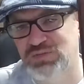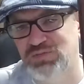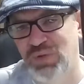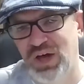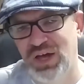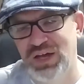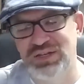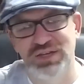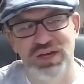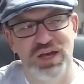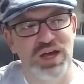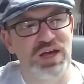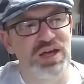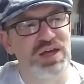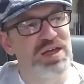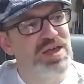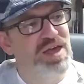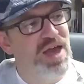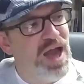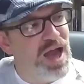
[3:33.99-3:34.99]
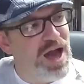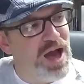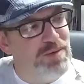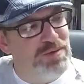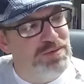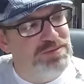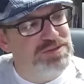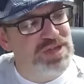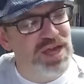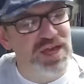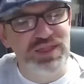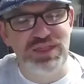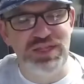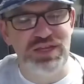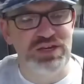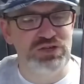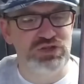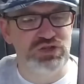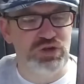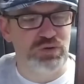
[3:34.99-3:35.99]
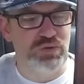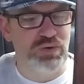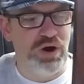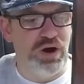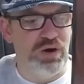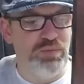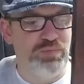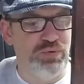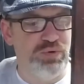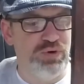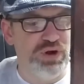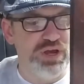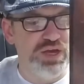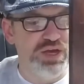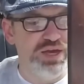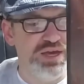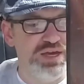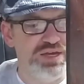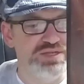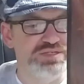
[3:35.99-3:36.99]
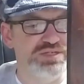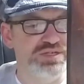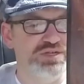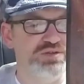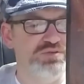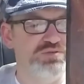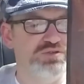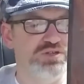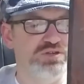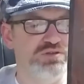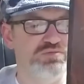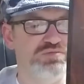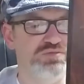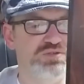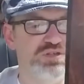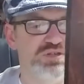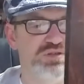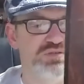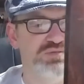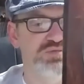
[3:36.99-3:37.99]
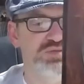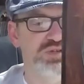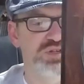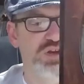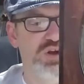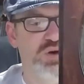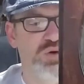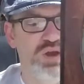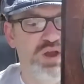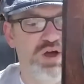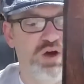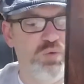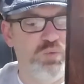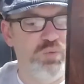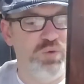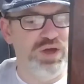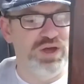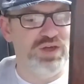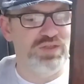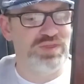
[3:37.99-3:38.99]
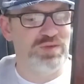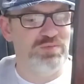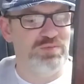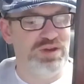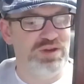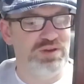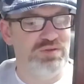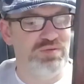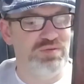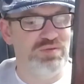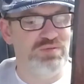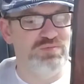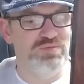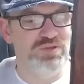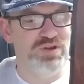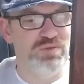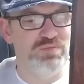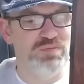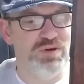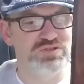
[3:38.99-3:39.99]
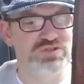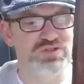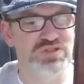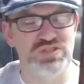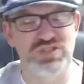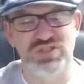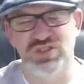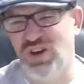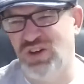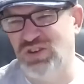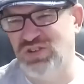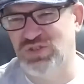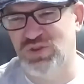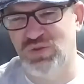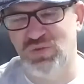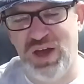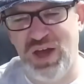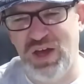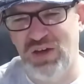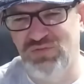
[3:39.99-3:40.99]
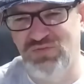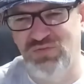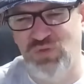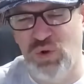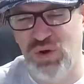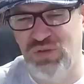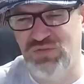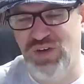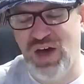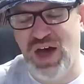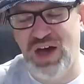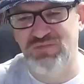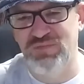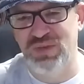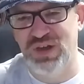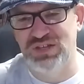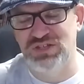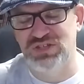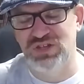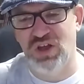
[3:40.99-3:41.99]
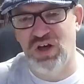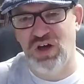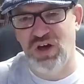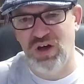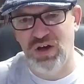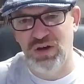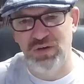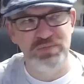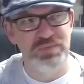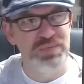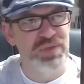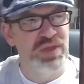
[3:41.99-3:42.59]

But albums like this are pretty easy to go along with. I mean, most of the songs are around 4 to 5 minutes long.